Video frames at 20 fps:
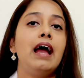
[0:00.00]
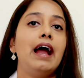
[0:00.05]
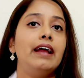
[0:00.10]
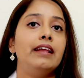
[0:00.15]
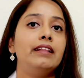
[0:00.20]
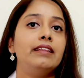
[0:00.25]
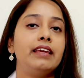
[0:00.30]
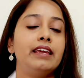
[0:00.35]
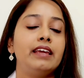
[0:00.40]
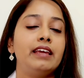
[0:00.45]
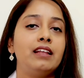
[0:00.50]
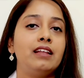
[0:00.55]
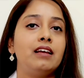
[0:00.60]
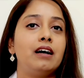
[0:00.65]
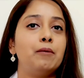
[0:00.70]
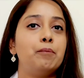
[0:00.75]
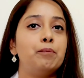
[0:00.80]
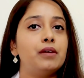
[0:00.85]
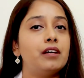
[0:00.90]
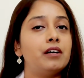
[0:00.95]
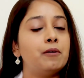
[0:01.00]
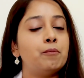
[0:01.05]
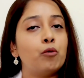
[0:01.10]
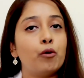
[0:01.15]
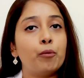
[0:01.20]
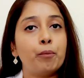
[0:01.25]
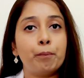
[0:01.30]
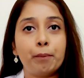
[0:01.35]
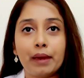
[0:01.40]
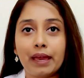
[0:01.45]
and they appear
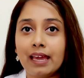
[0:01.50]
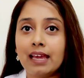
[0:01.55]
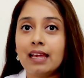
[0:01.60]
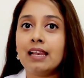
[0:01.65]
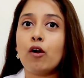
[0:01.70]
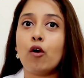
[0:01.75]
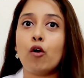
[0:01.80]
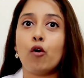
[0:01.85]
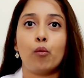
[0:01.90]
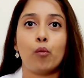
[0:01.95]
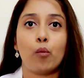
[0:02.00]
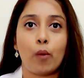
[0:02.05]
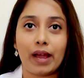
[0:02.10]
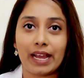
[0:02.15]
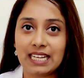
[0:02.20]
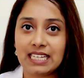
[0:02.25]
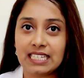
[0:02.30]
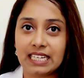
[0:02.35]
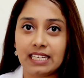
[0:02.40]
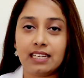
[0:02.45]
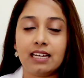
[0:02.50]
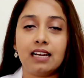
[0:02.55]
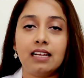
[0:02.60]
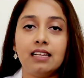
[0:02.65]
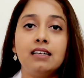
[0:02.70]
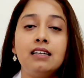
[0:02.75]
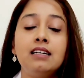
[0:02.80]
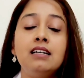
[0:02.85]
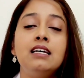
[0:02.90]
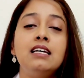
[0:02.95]
more pale or white in
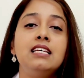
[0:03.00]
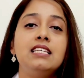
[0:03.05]
color.